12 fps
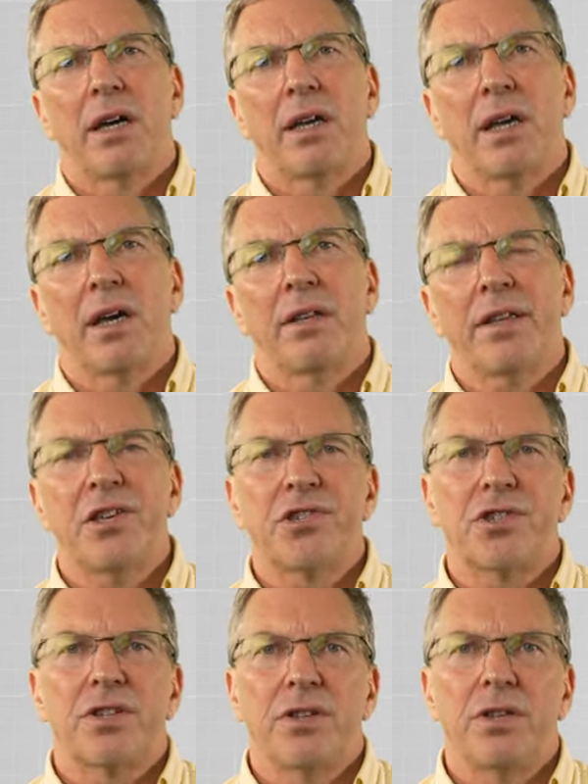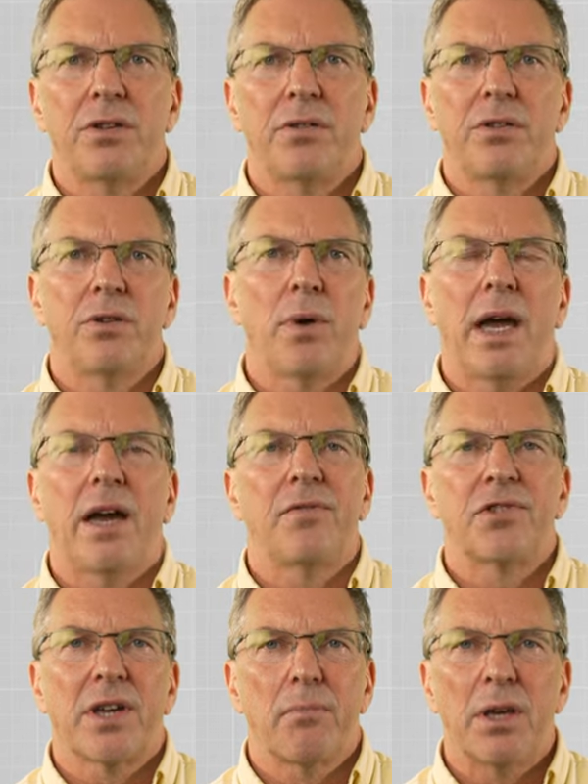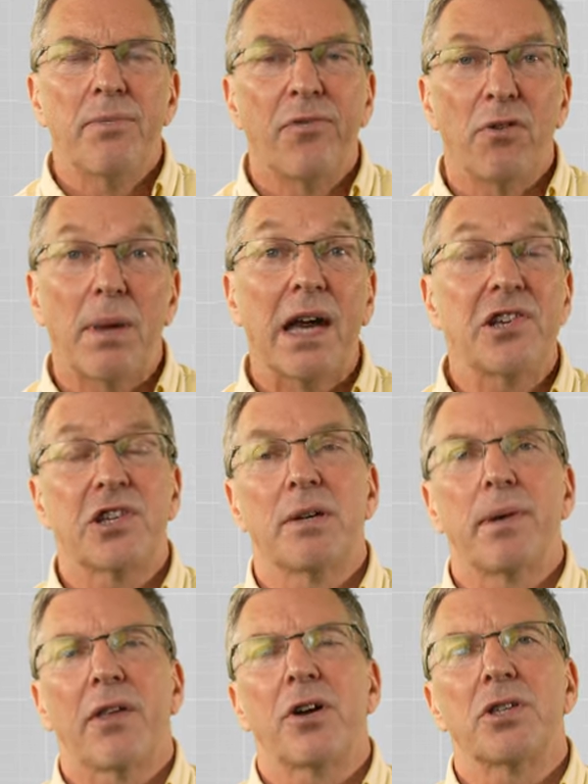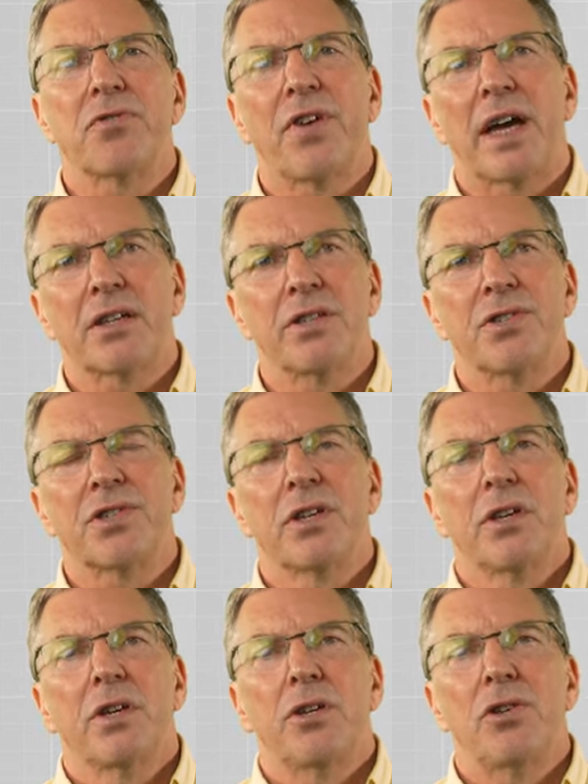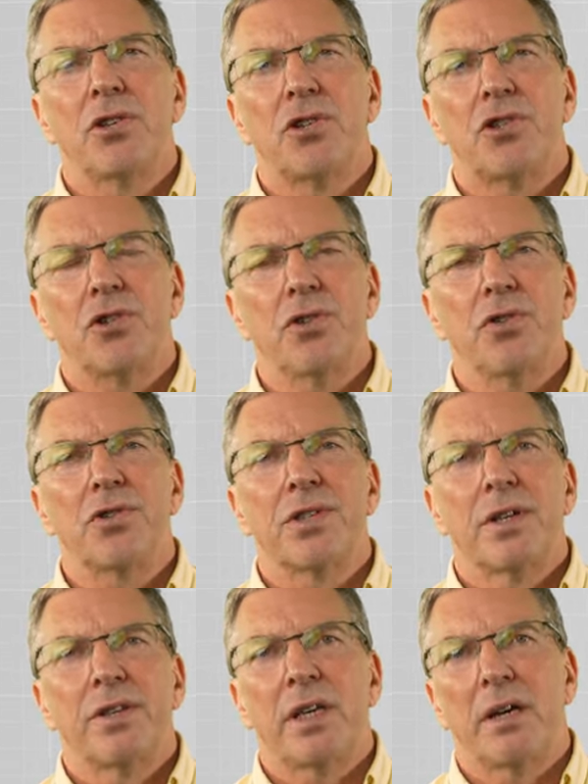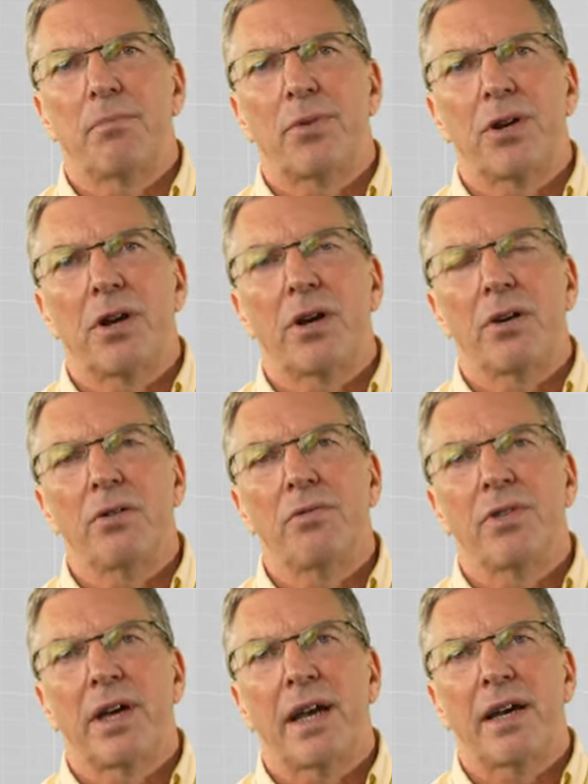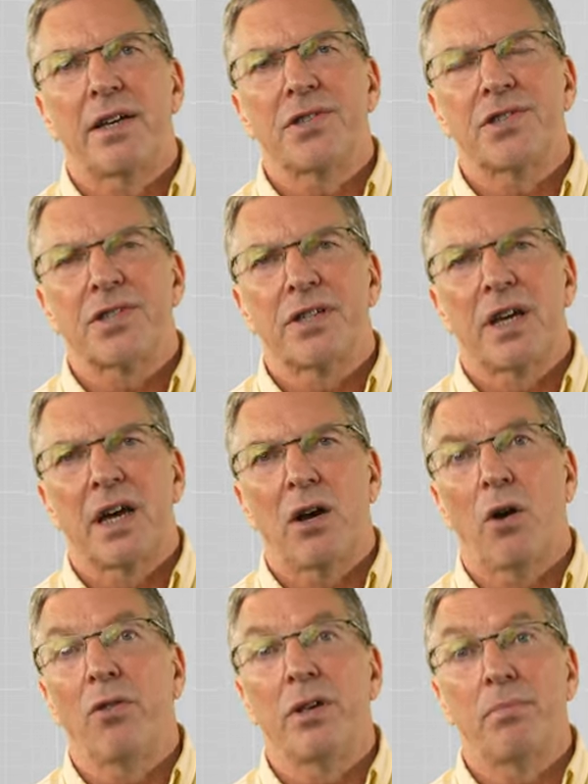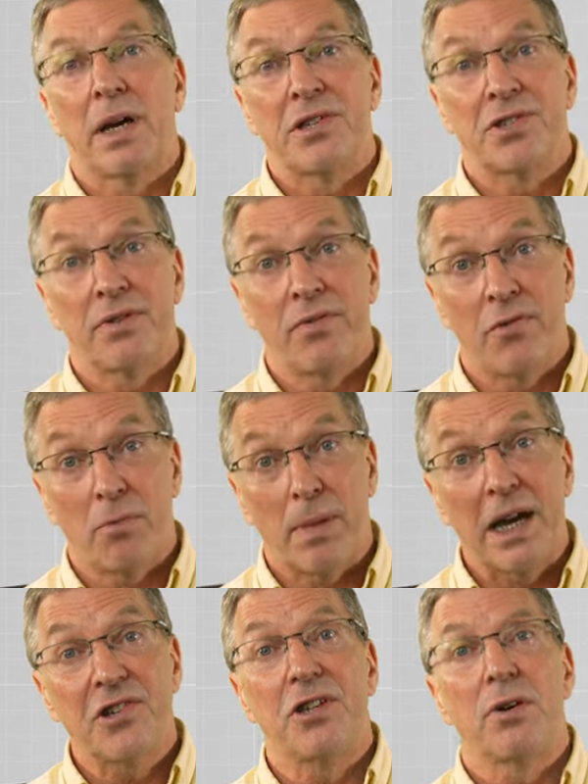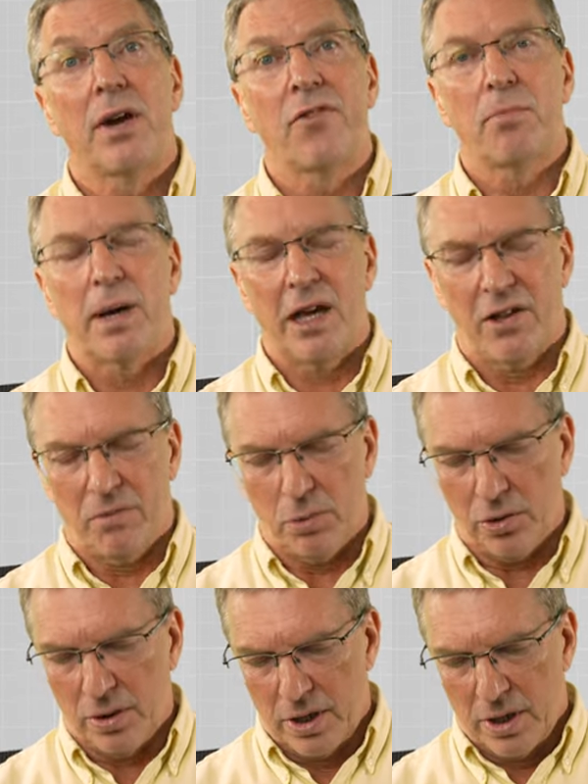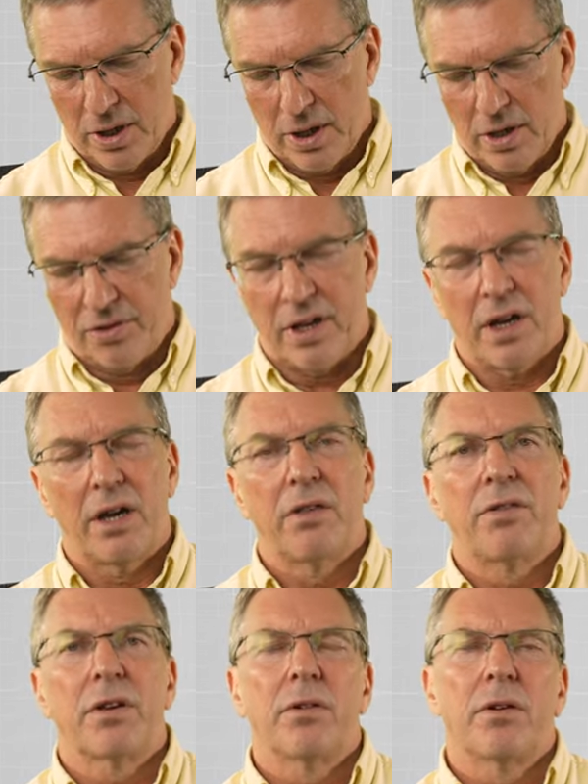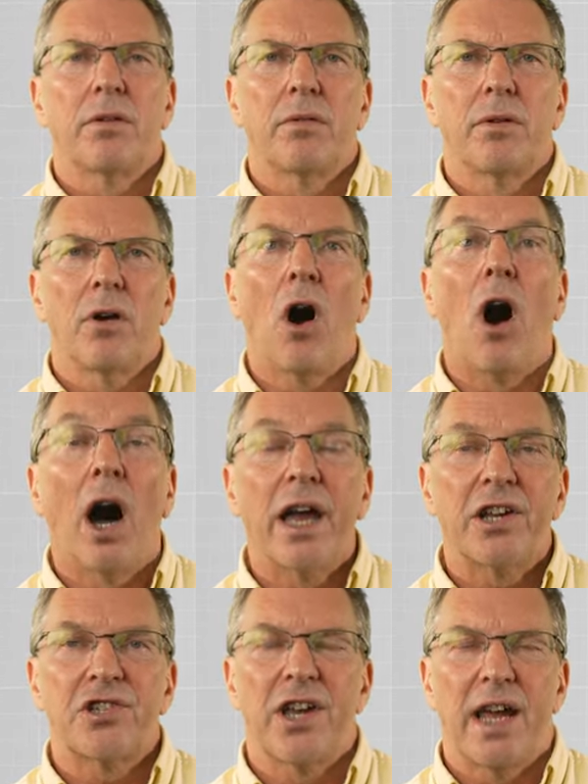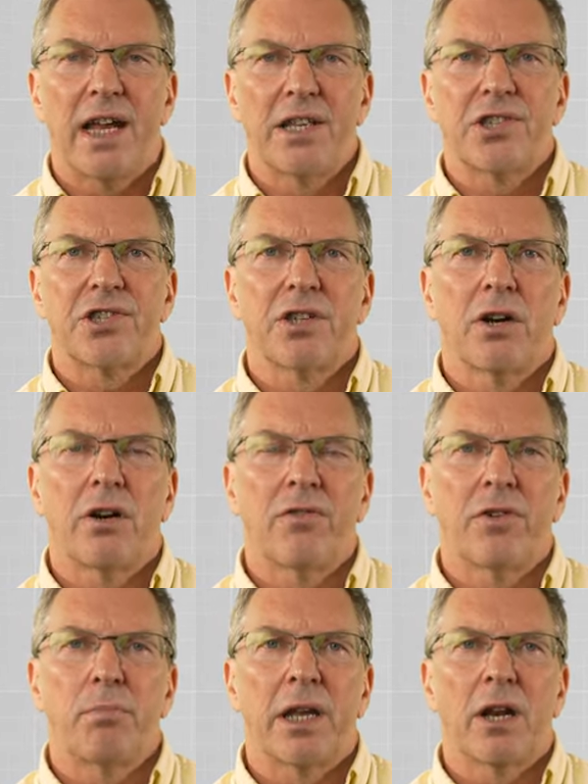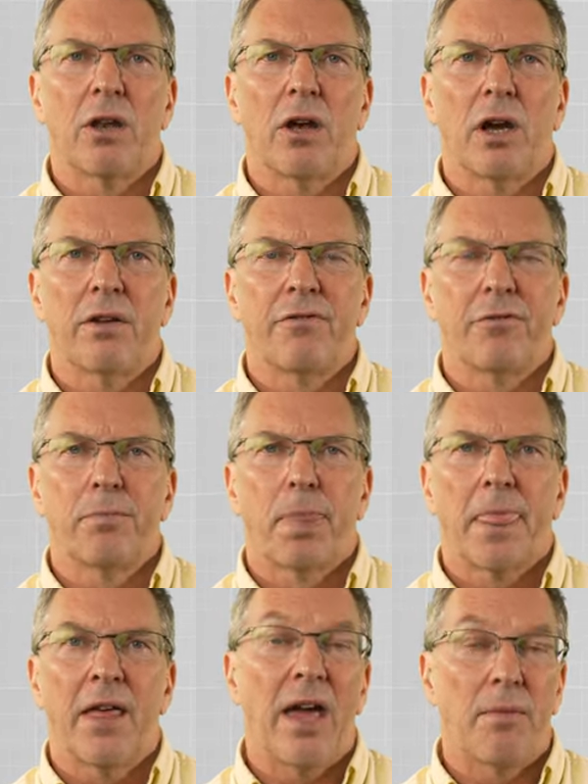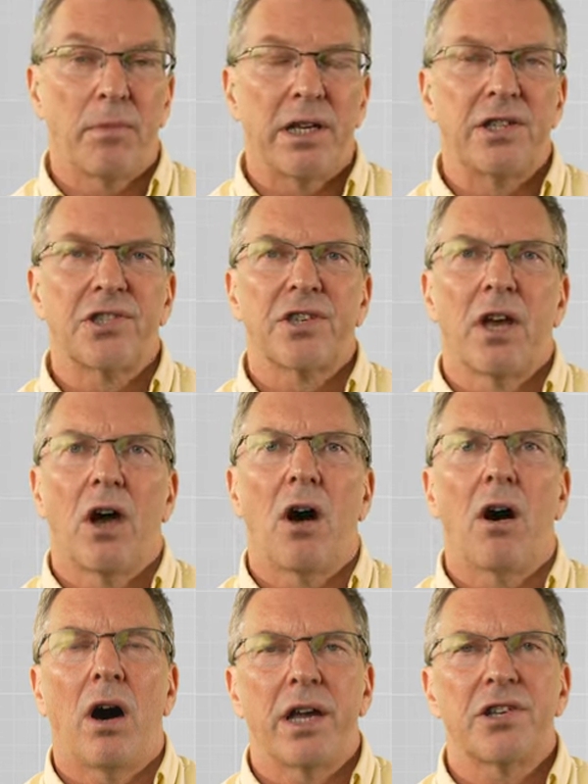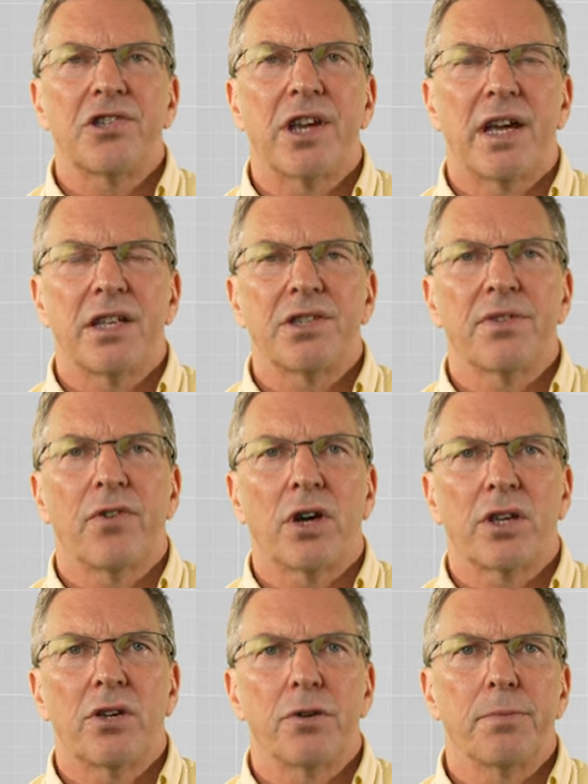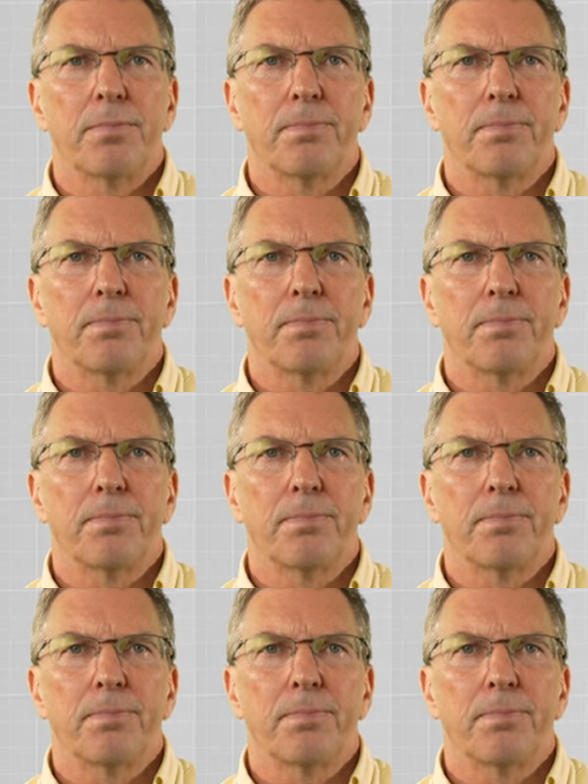unless you have some information about those factors, you should choose the embryo that has, on the basis of information you have available, the higher chance of a better life. And that means a higher chance of IQ.